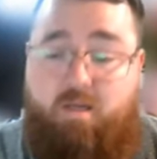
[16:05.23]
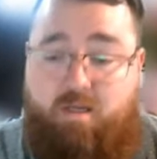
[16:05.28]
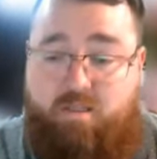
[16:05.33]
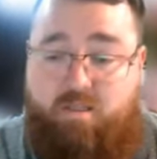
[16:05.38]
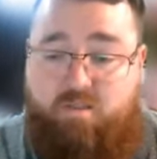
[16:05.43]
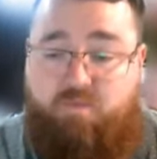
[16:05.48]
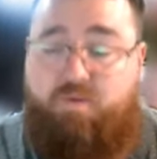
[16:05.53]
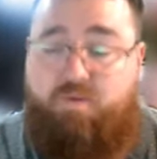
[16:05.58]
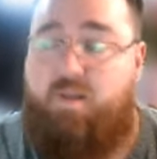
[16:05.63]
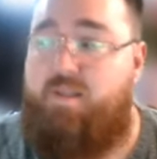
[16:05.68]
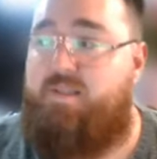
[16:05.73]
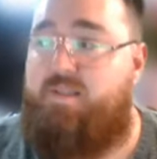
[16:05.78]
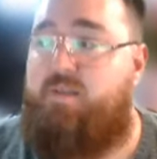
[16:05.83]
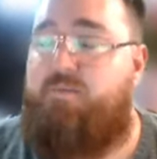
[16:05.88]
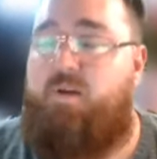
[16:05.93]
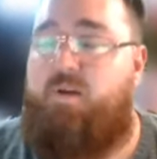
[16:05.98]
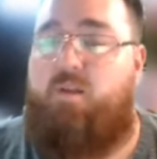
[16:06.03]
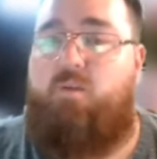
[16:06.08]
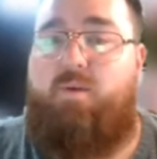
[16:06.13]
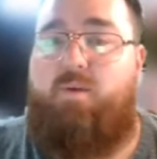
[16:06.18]
So with all this stuff
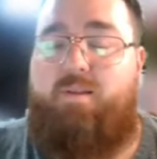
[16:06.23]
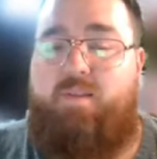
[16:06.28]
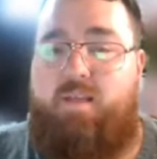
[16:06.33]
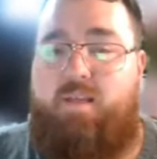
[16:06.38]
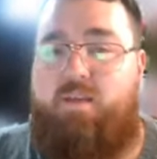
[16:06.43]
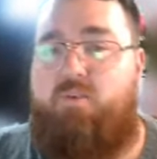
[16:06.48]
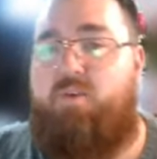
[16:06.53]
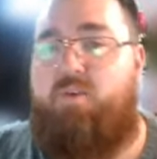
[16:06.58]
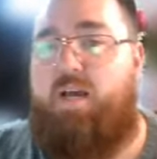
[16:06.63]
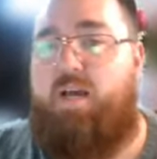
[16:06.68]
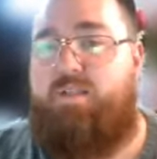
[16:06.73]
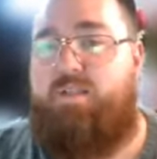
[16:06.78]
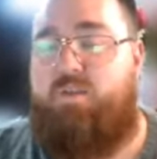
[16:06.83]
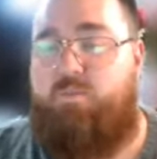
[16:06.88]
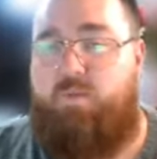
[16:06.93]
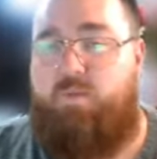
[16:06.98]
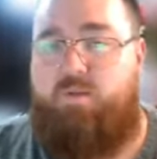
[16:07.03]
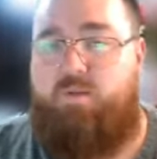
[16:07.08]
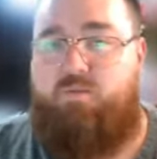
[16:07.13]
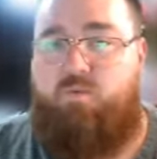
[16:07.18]
out of the way, thank you guys so
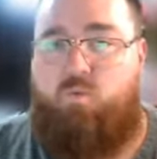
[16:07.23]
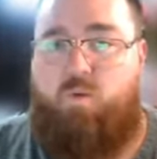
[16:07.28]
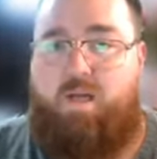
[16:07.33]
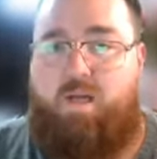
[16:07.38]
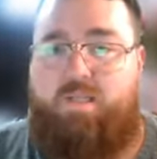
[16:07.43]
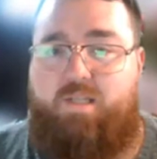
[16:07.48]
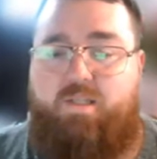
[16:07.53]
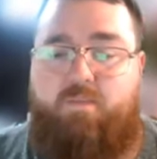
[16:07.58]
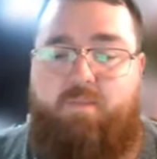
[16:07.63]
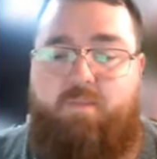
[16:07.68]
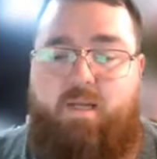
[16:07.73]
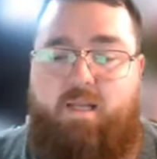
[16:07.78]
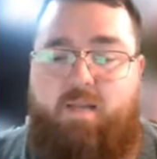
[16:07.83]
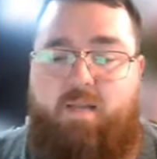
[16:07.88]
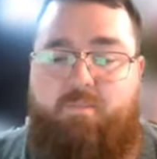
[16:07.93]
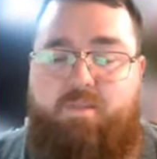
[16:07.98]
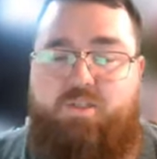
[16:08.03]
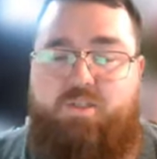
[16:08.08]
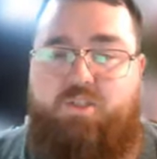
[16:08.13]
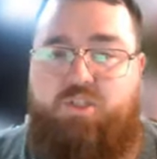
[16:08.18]
much for watching. My name
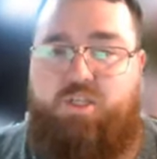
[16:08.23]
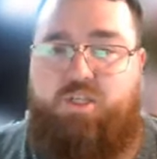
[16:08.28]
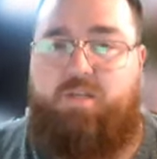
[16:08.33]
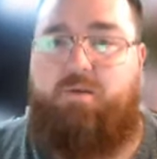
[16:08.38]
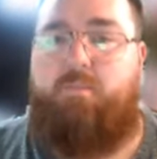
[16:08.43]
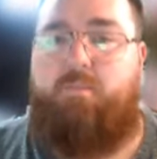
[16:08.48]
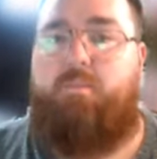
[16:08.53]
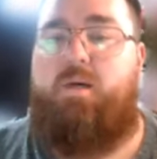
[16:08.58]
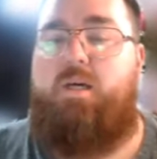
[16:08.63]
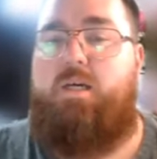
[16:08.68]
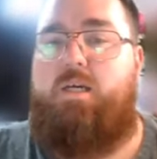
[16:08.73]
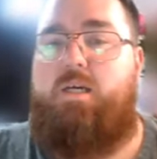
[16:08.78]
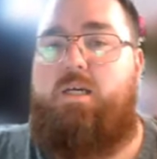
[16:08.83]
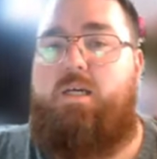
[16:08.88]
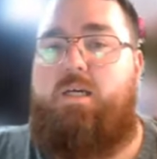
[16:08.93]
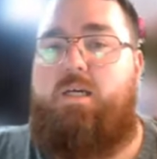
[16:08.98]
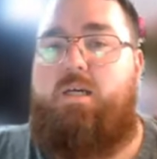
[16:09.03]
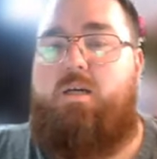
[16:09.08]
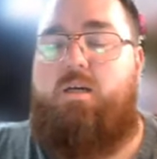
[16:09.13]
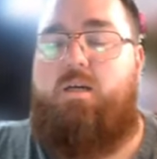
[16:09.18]
is Jim
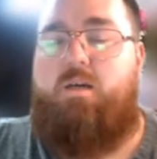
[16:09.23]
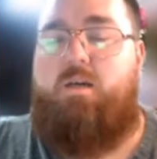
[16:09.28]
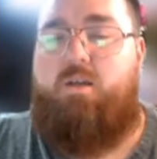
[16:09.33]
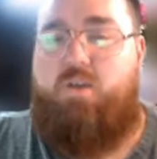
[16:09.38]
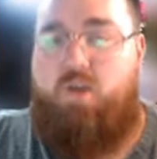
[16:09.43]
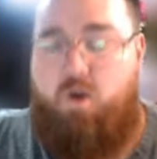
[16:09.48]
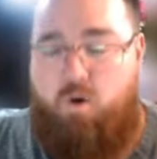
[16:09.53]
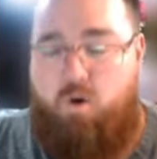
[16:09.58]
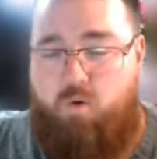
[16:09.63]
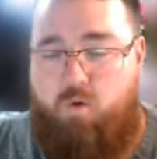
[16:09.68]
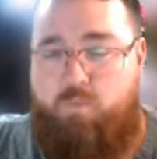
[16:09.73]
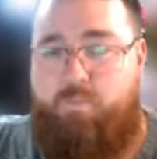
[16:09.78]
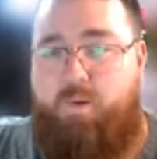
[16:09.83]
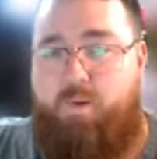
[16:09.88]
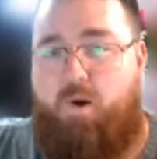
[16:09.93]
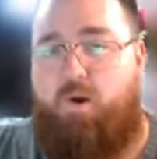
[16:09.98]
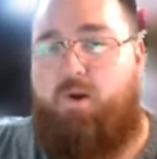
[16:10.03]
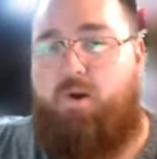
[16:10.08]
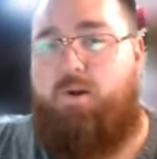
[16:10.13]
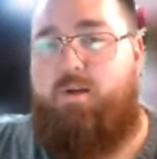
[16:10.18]

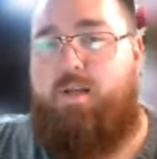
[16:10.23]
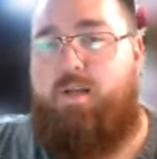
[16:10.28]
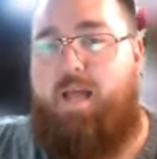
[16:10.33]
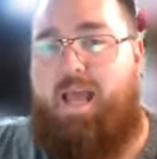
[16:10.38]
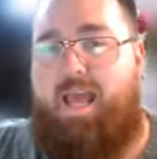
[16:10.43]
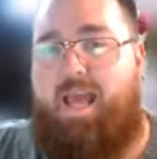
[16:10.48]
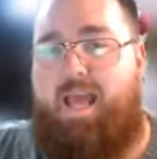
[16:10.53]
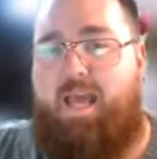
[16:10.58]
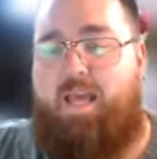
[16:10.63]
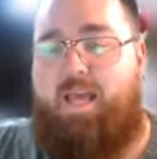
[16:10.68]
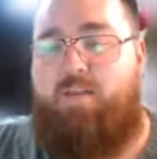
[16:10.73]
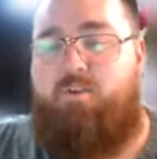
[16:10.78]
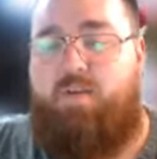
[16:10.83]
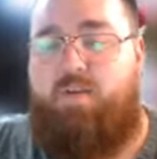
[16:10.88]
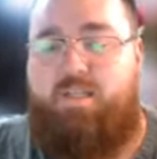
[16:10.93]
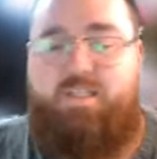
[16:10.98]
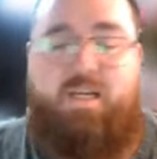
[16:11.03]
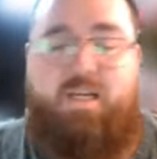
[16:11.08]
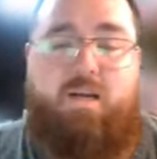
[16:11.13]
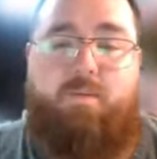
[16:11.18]
Coburn, and you can
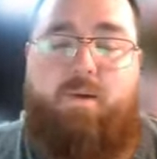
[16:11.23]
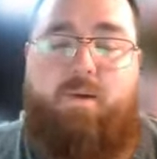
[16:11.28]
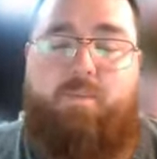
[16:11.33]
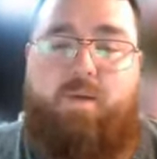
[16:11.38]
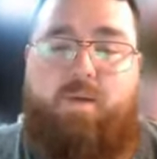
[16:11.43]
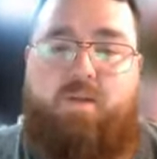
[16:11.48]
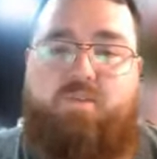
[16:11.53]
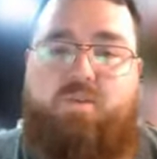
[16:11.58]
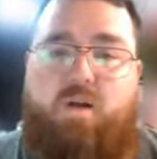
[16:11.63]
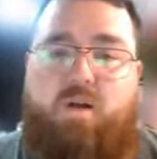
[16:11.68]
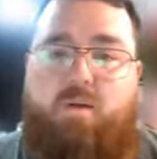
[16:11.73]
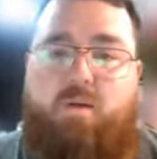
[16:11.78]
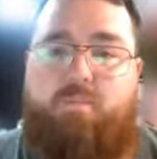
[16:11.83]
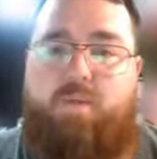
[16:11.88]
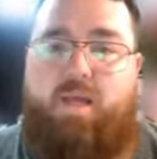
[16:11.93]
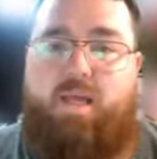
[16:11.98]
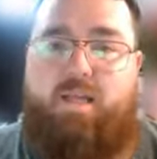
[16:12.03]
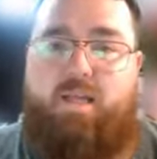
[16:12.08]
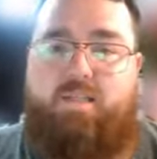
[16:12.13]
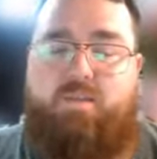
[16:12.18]
check out my Patreon
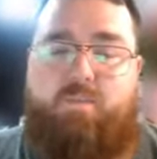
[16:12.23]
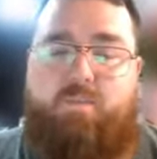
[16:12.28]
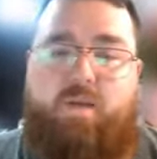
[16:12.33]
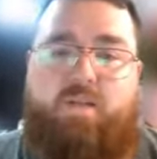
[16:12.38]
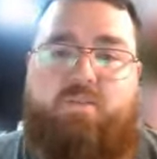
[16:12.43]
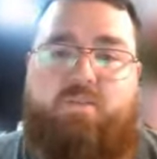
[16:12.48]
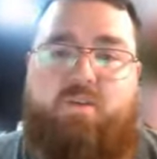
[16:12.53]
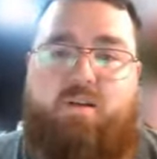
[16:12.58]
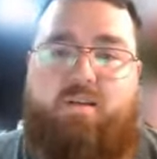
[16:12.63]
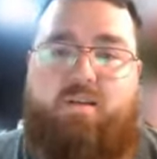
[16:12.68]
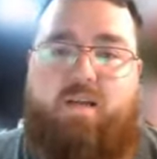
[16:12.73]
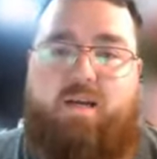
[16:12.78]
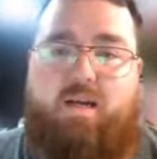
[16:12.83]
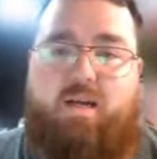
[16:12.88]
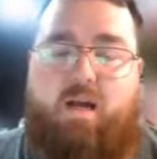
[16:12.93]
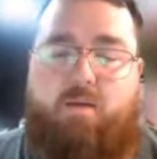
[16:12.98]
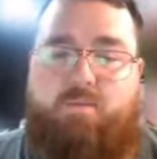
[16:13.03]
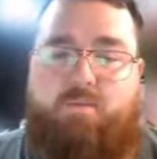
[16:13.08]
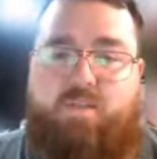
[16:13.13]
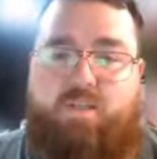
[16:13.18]
page at patreon dot
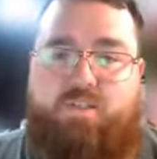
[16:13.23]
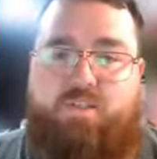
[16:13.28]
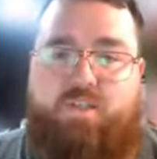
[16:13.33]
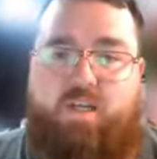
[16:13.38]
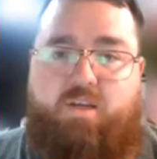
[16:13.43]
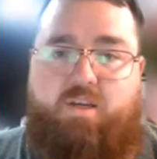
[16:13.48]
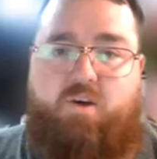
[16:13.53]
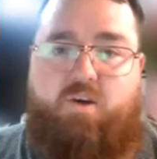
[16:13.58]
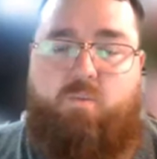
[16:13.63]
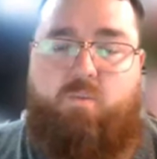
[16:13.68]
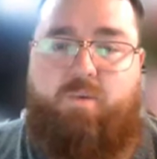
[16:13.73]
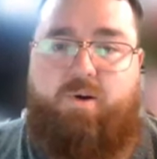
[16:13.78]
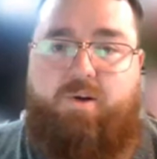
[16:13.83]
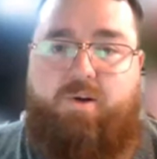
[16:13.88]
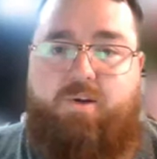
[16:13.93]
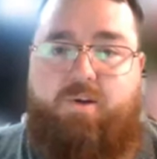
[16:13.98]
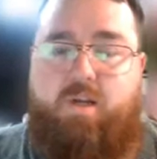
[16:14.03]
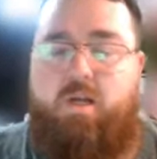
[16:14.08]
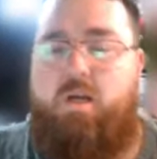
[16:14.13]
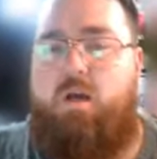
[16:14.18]
com slash jcoburn.